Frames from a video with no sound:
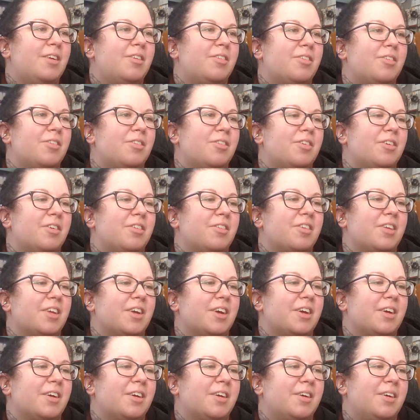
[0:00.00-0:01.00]
So she's
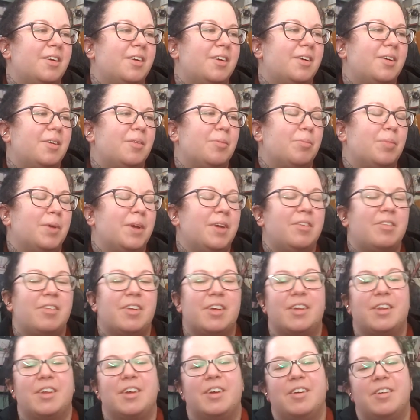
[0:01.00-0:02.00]
like
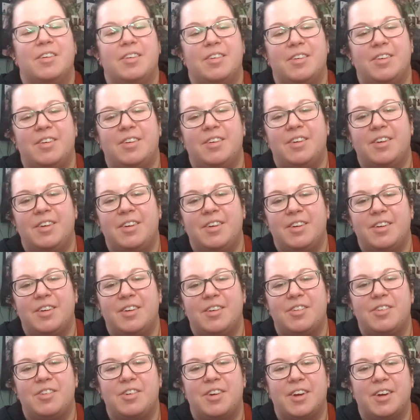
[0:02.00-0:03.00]
basically
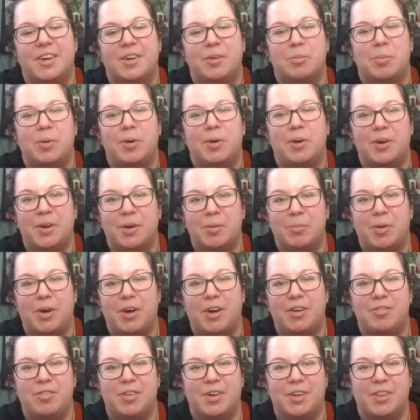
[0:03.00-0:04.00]
trying to pawn him
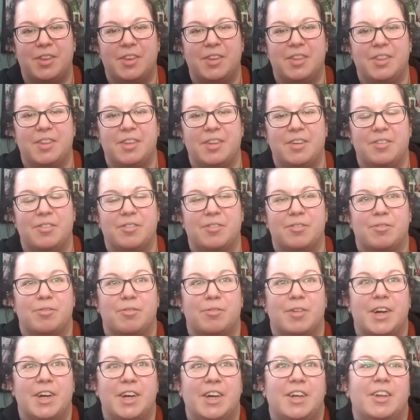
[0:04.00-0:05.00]
off on the
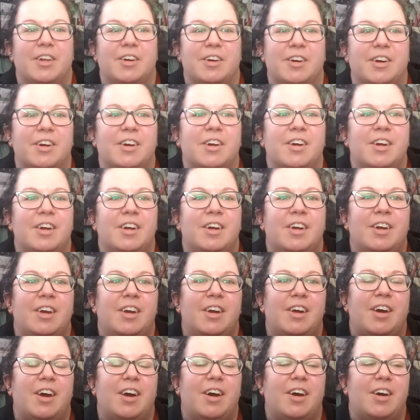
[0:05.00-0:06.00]
regular
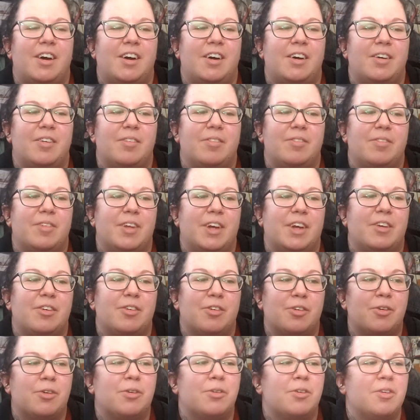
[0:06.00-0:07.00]
like
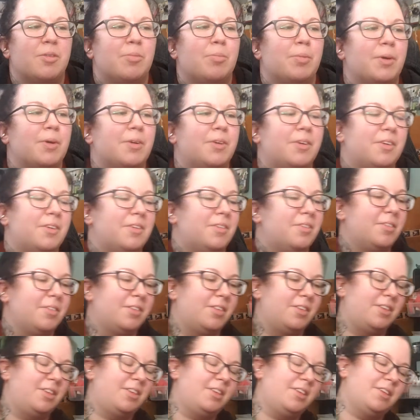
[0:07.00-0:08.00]
neurotypical
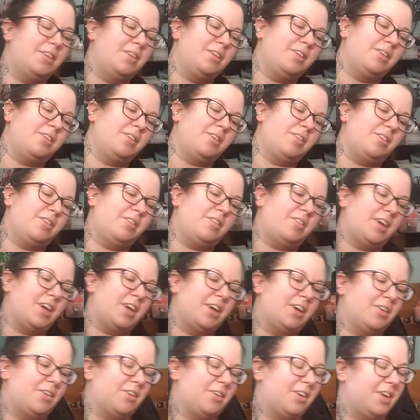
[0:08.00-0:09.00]

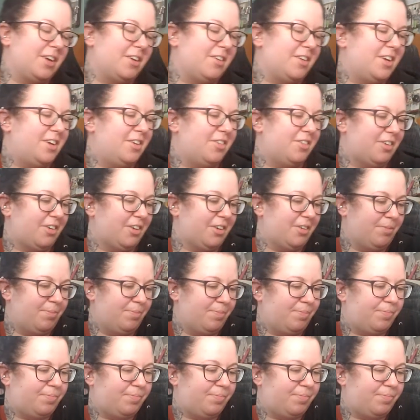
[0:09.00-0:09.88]
second grade teacher.